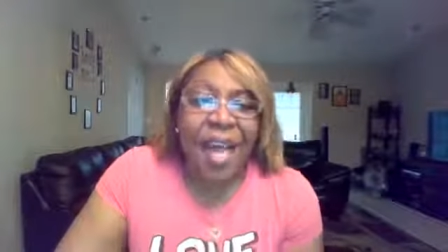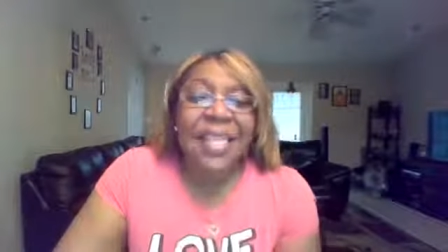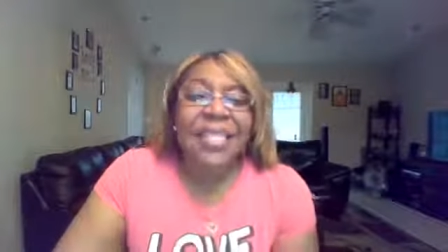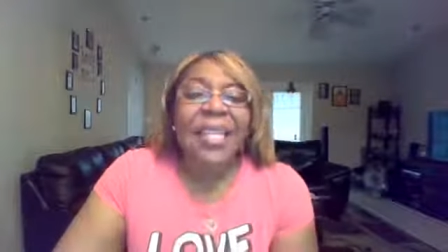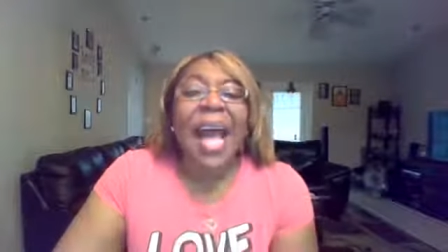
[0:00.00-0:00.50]

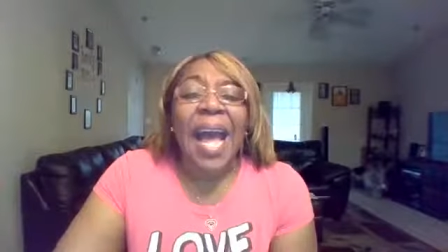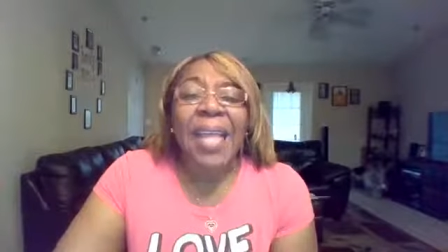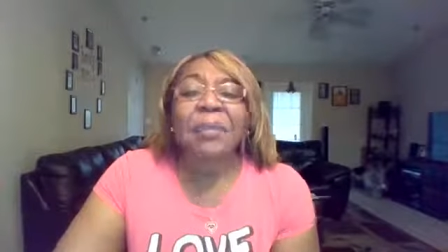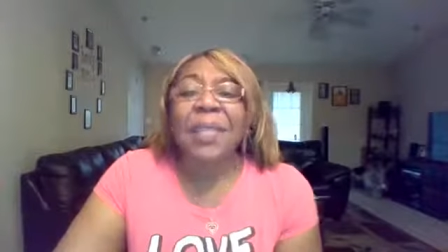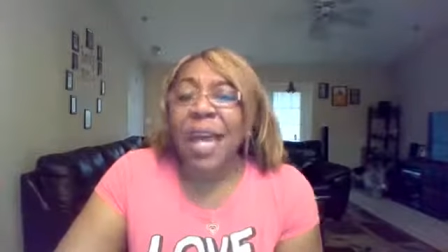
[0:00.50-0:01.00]
God says,
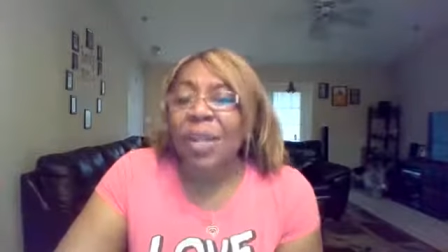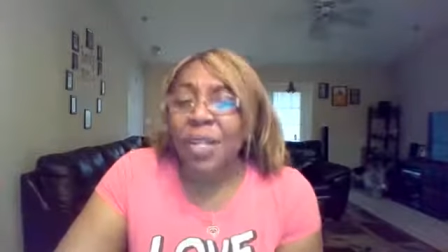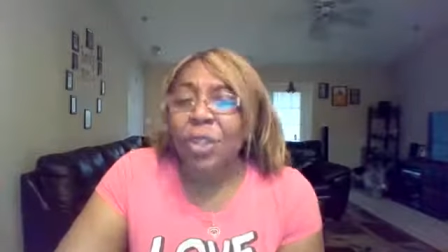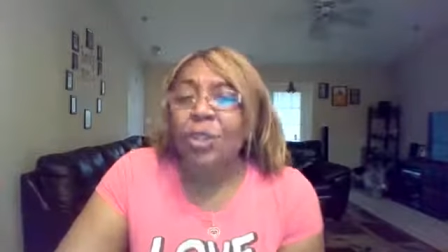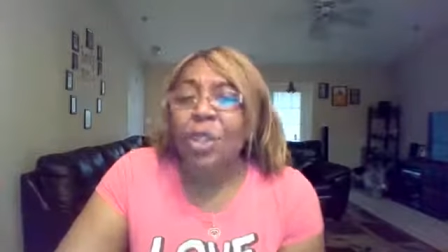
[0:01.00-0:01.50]
I am
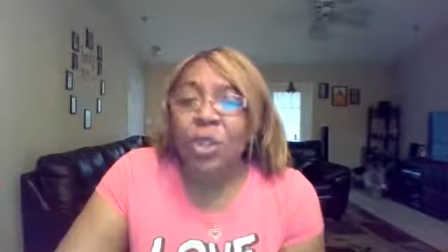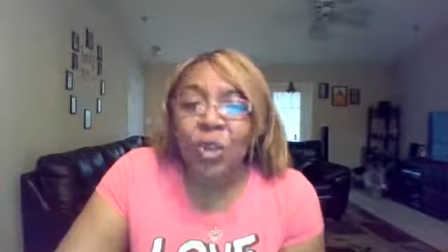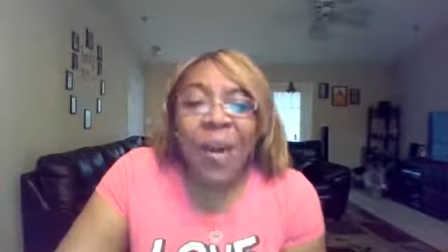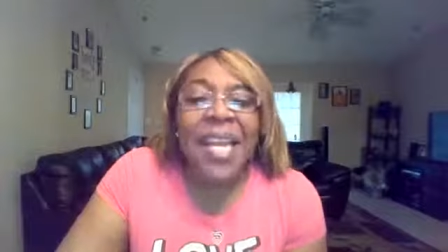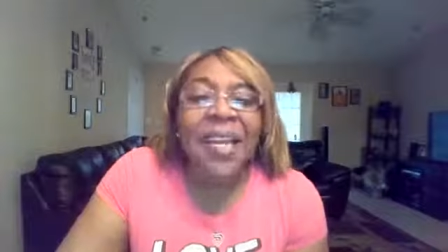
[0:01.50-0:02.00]
telling you
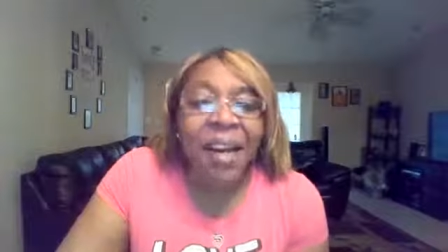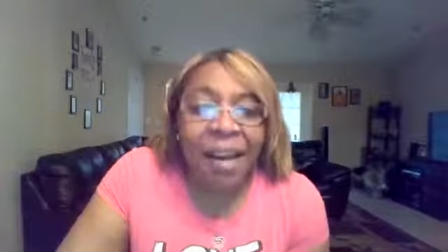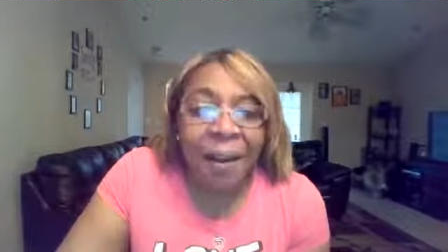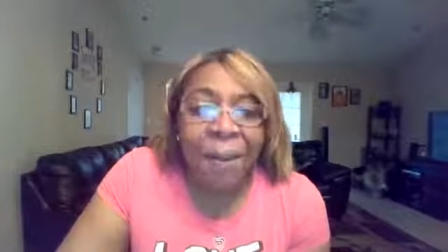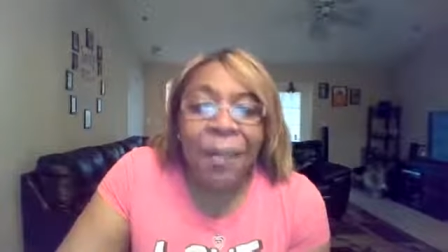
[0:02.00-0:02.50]
straight
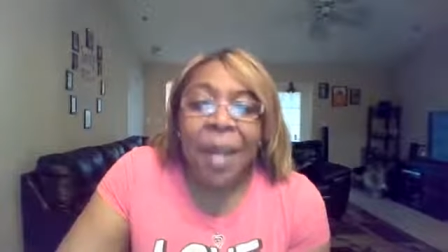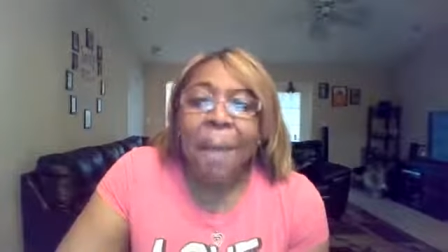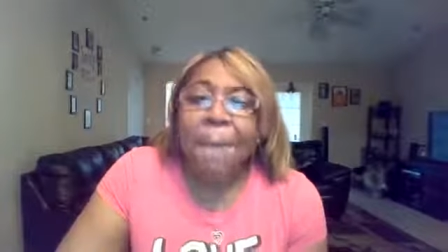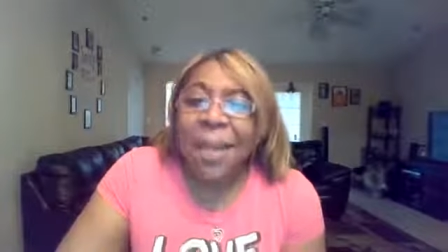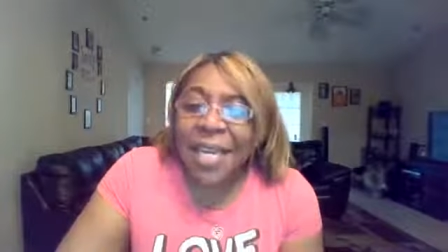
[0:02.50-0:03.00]
up,
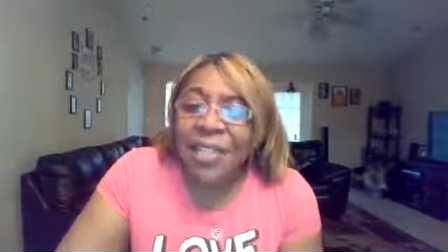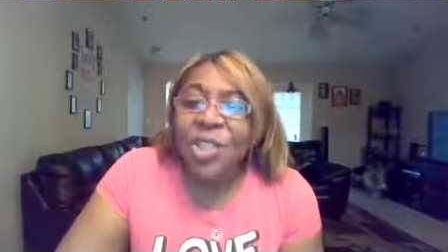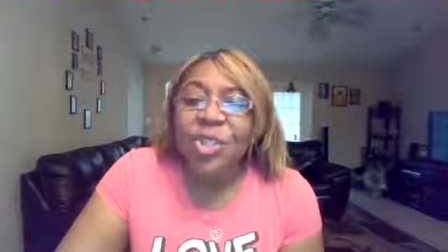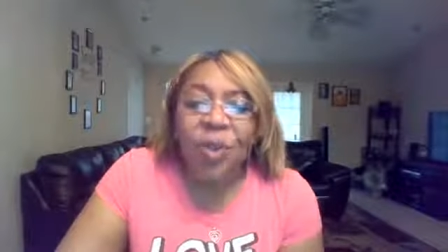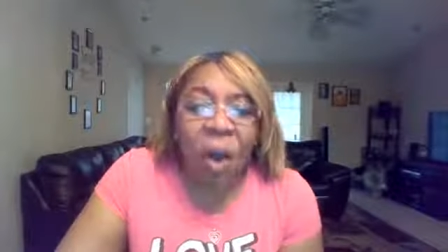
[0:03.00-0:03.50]
be
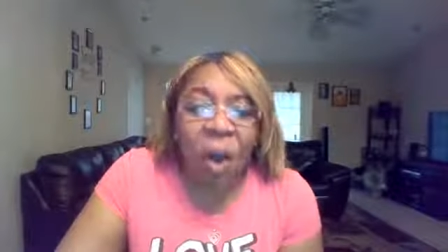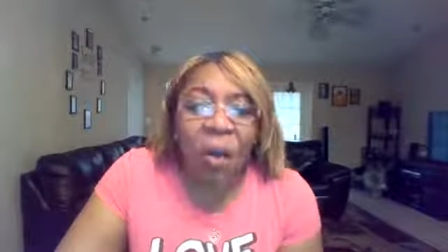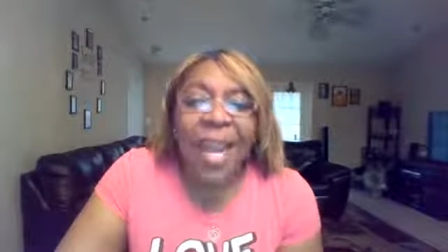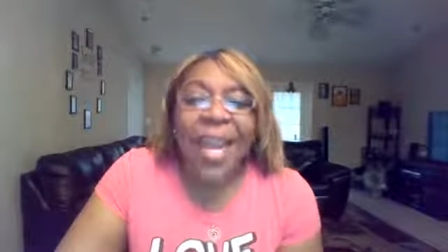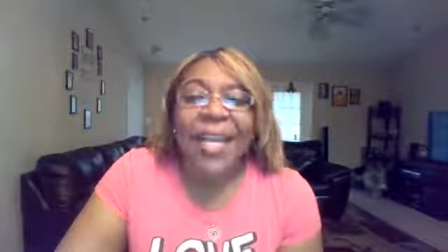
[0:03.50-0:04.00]

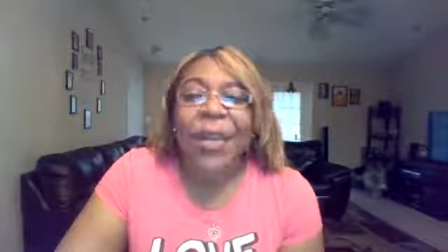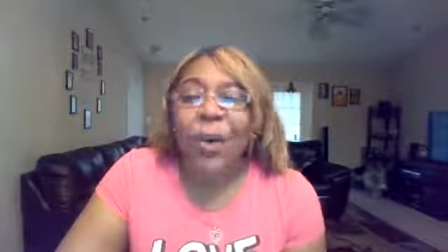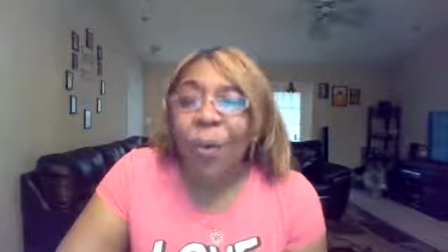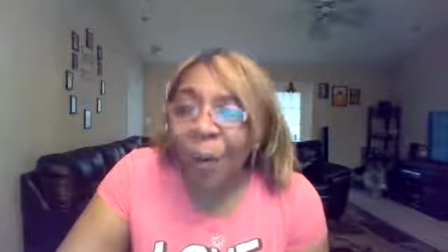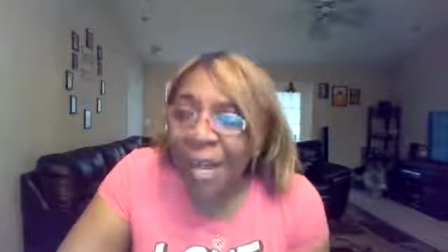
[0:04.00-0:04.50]
strong and
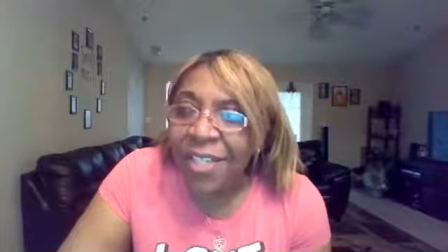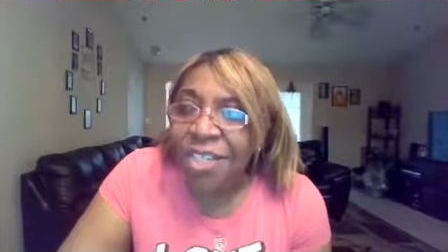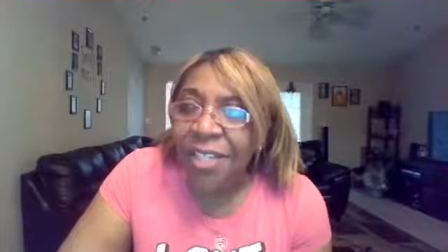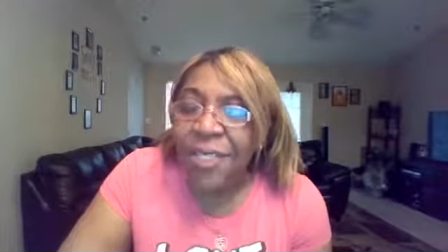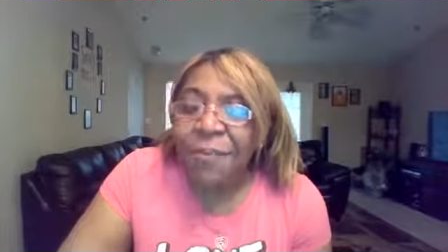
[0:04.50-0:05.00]

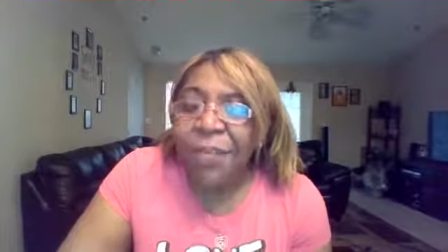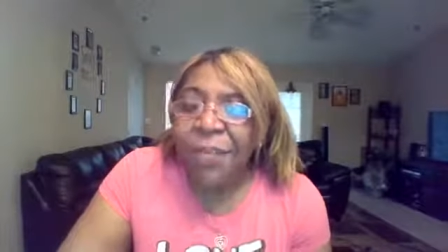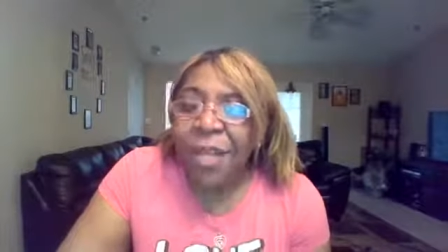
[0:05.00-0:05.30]
courageous.